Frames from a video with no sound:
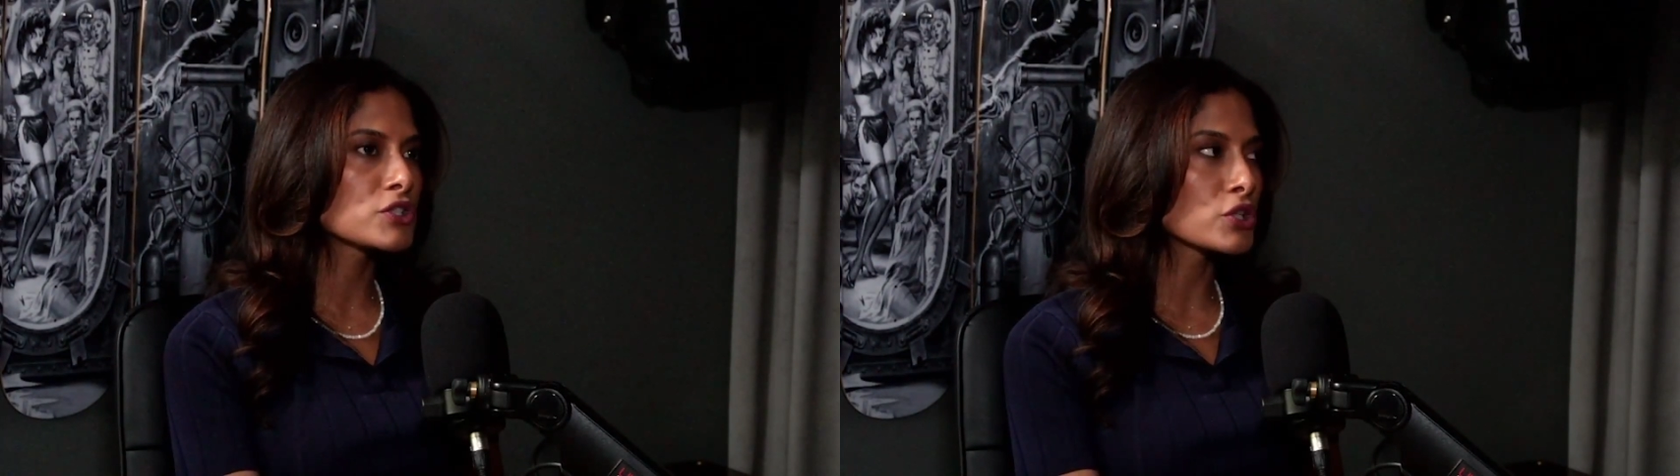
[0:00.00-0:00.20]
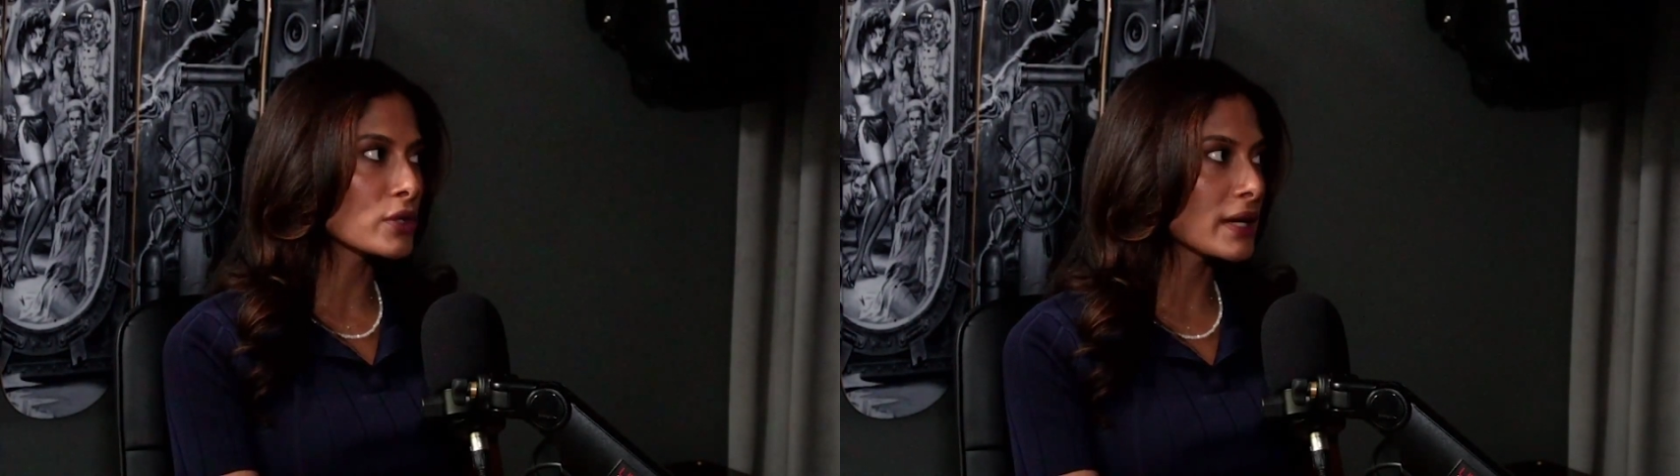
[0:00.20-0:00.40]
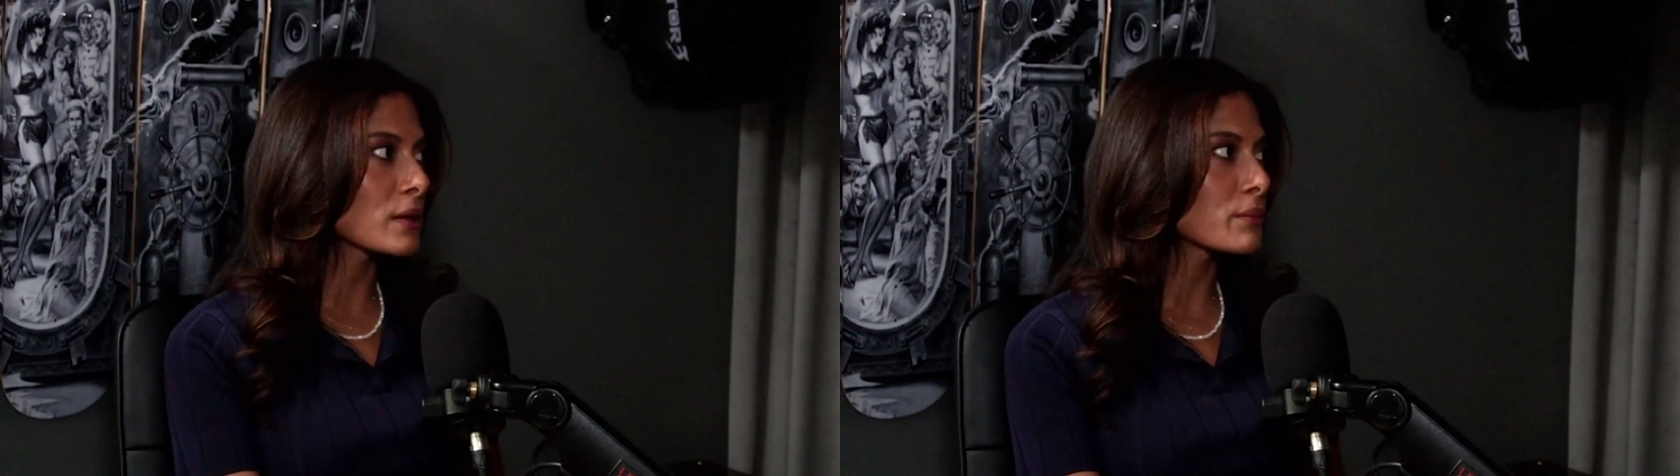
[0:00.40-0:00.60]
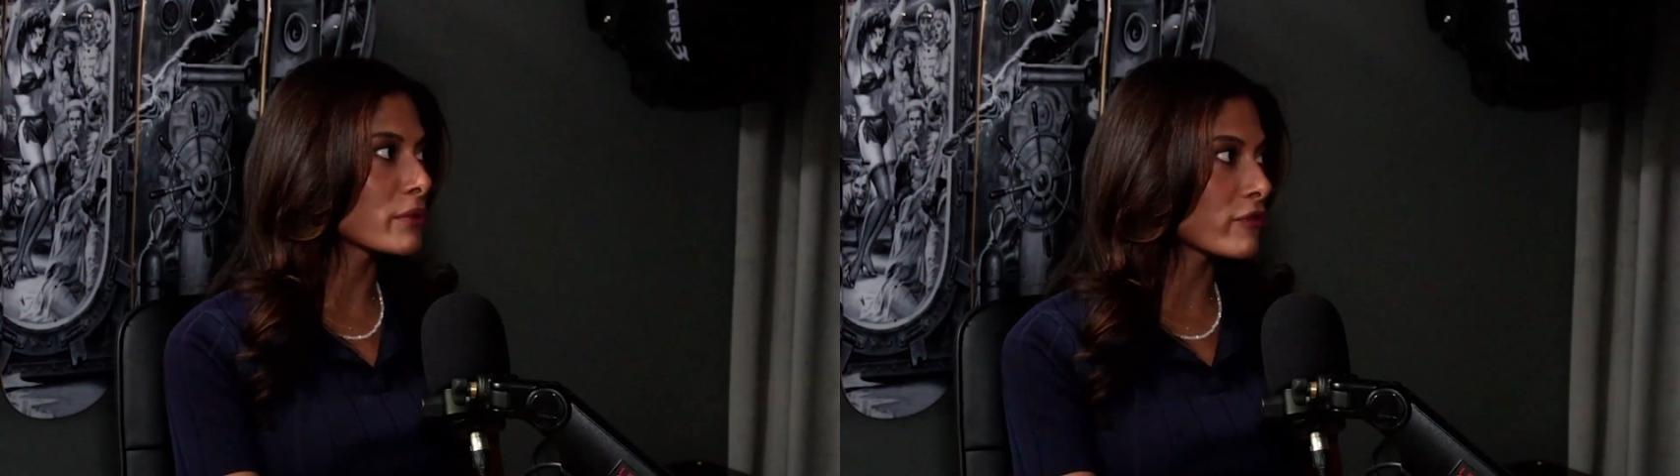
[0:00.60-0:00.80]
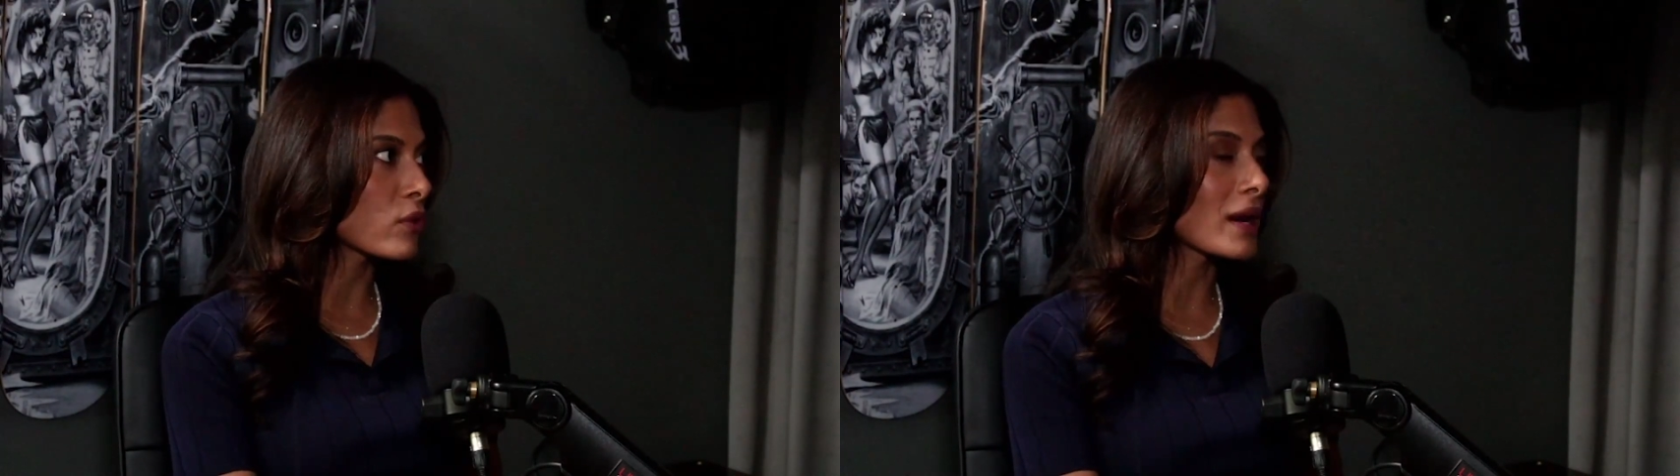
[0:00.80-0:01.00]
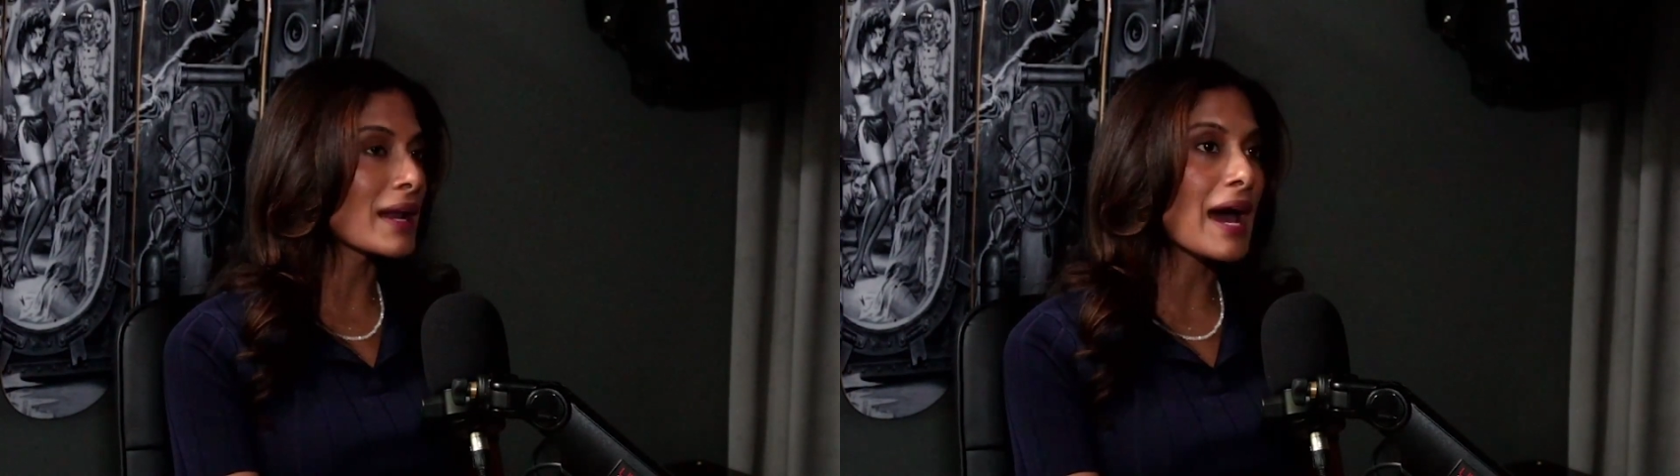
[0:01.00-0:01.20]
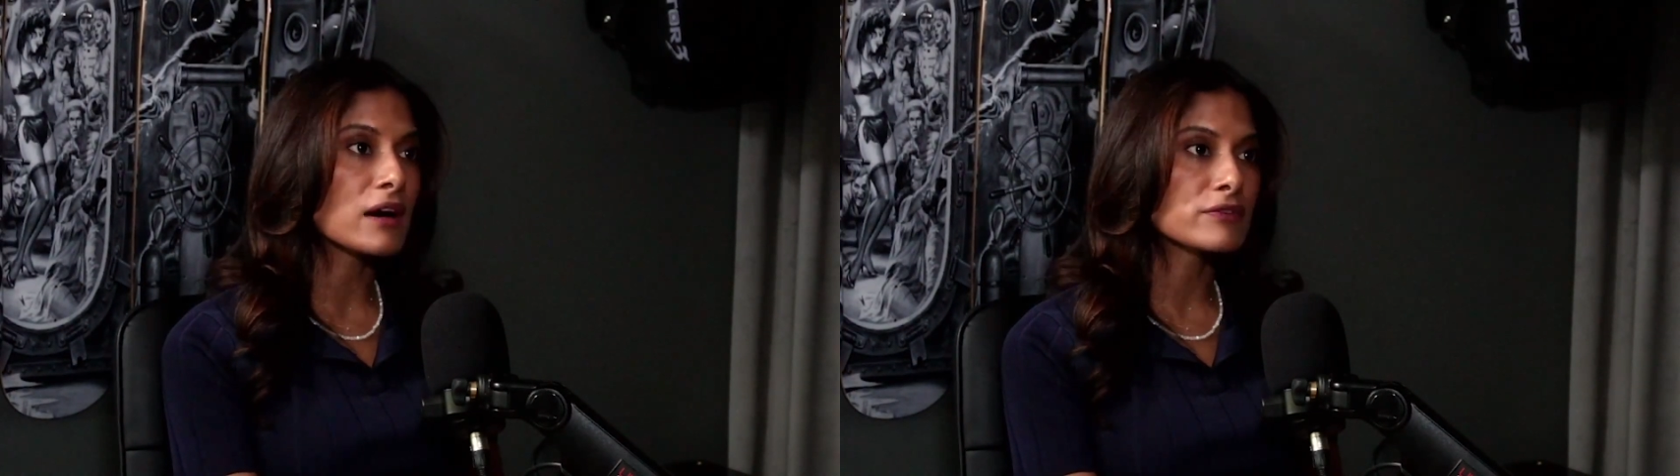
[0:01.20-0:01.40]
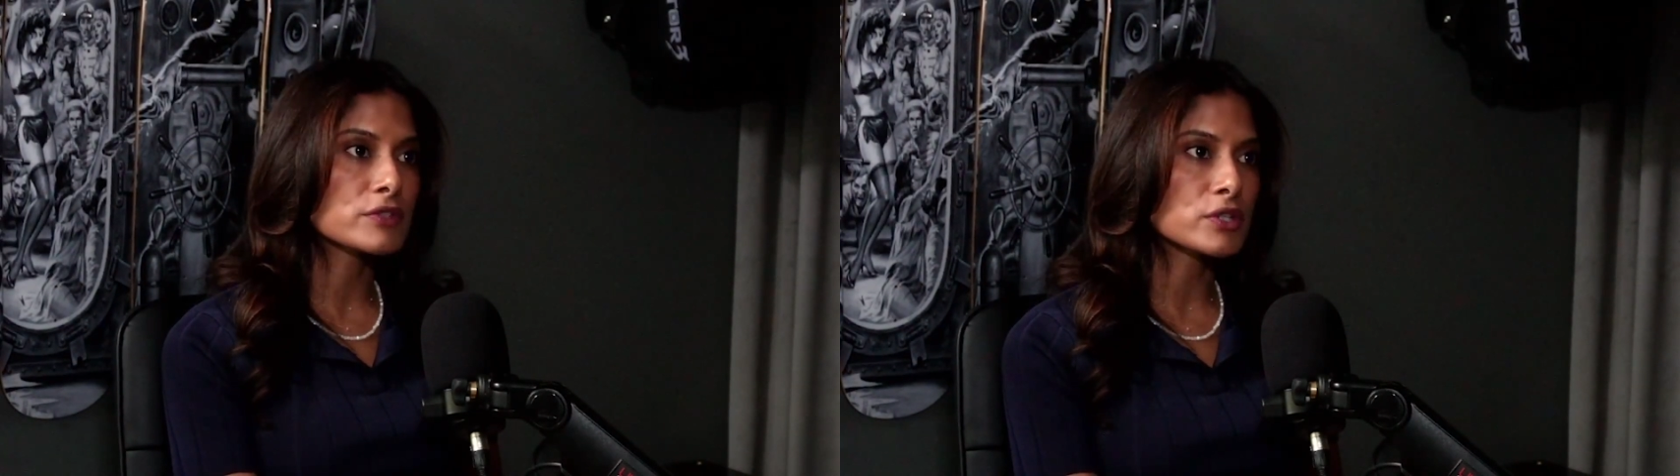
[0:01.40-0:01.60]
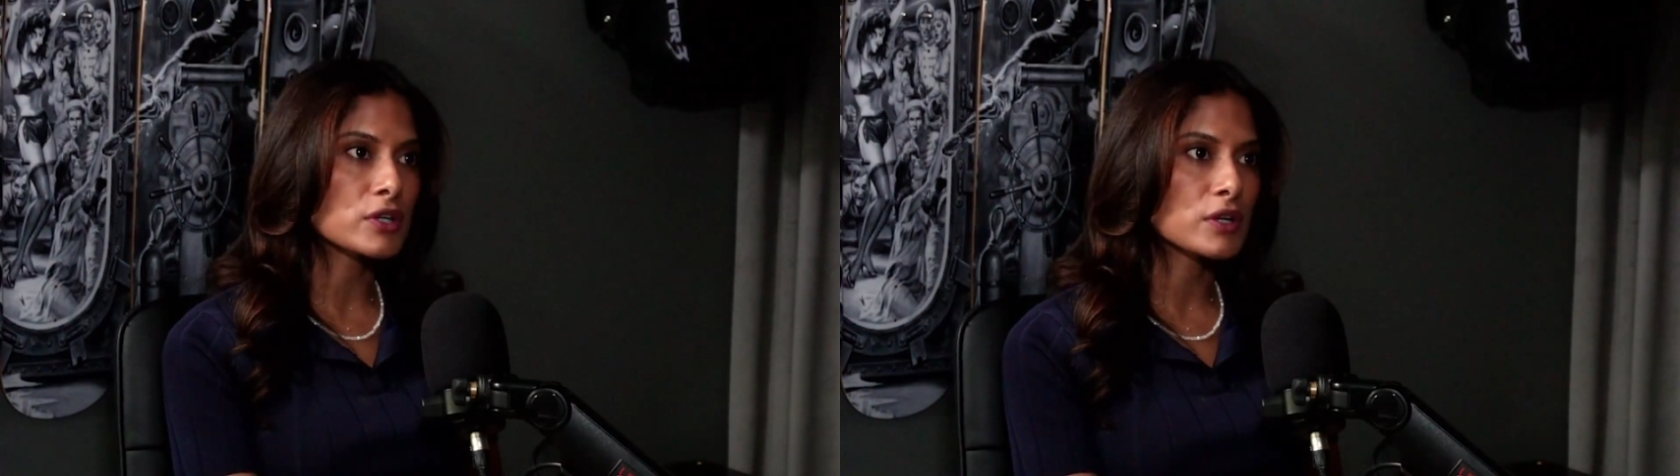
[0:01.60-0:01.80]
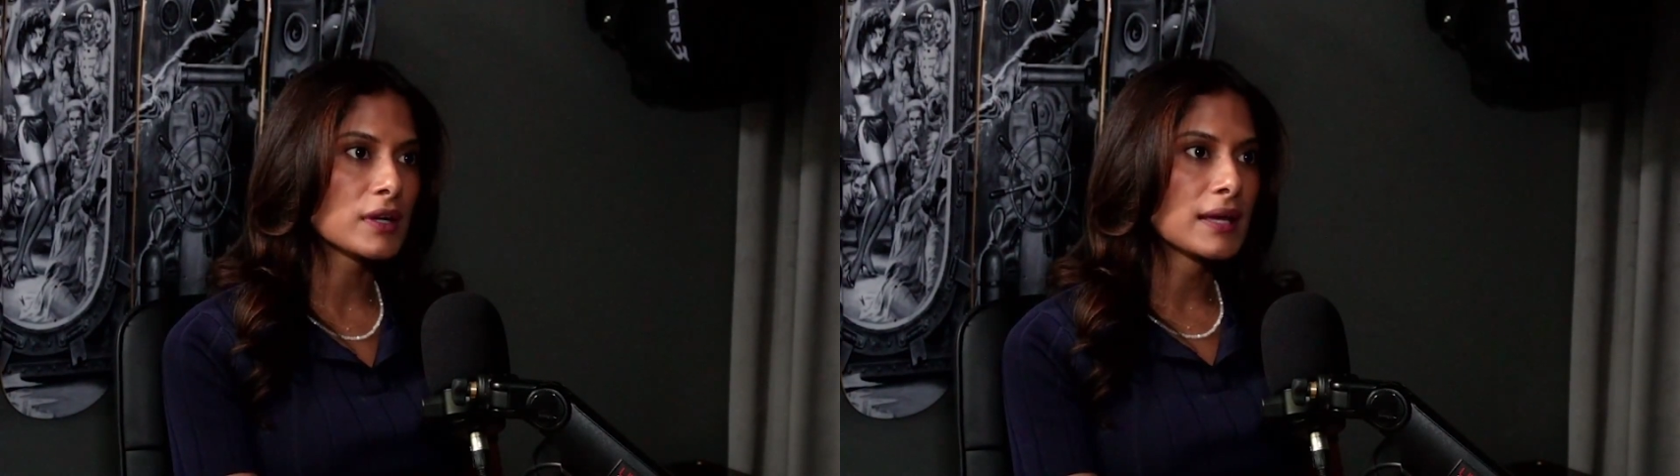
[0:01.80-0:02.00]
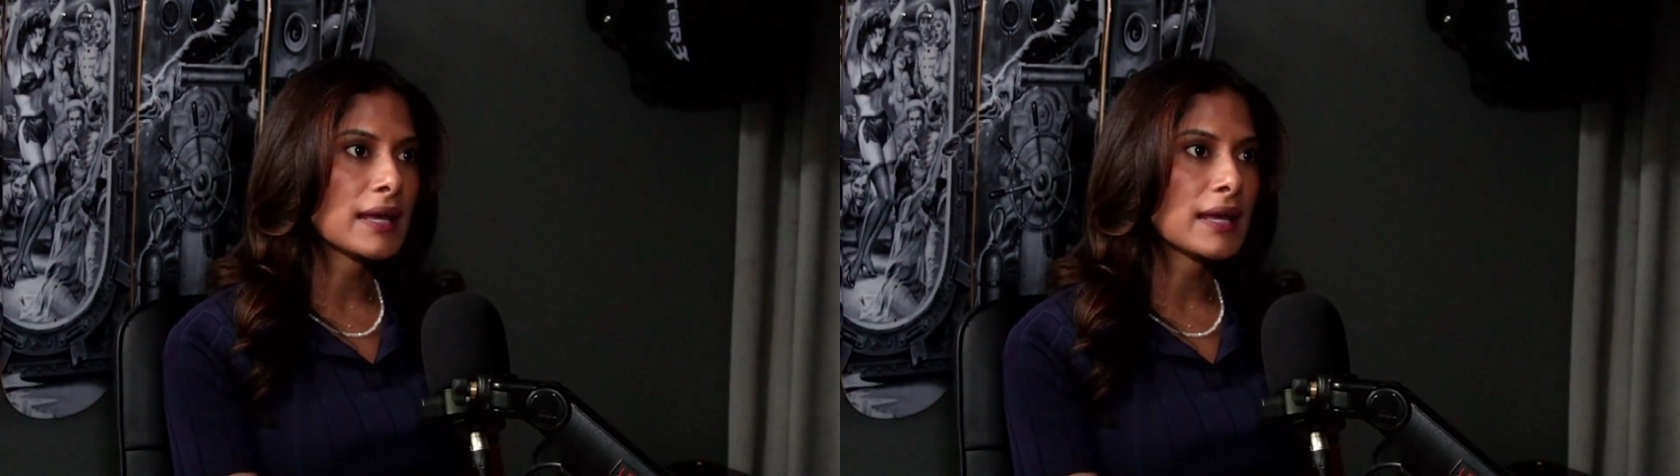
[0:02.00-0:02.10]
during and before and after.